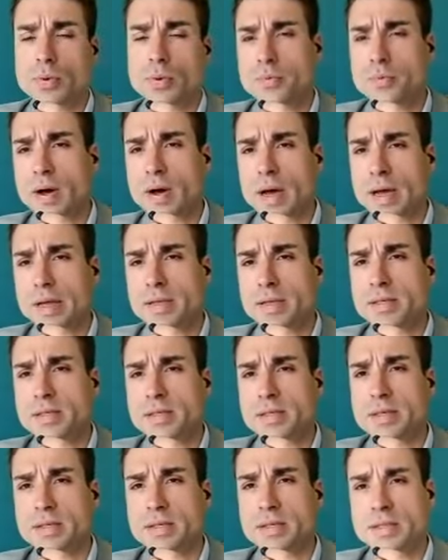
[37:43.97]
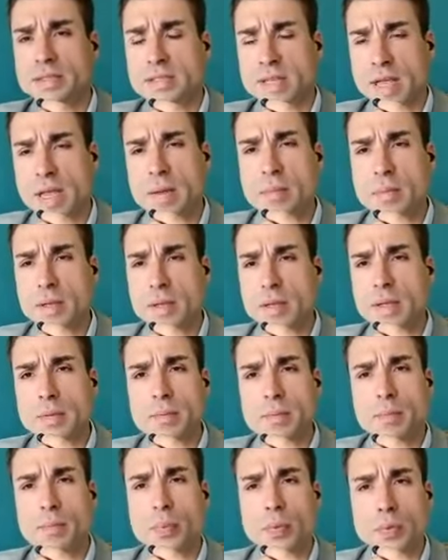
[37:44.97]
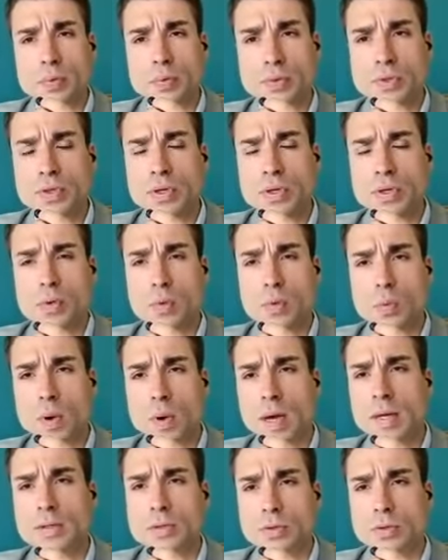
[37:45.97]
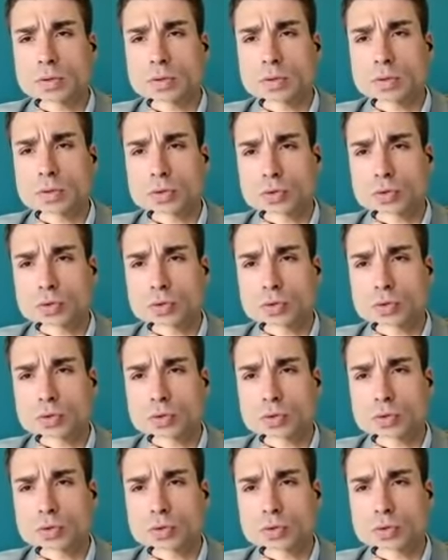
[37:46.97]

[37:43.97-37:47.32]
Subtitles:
provides the same input 1,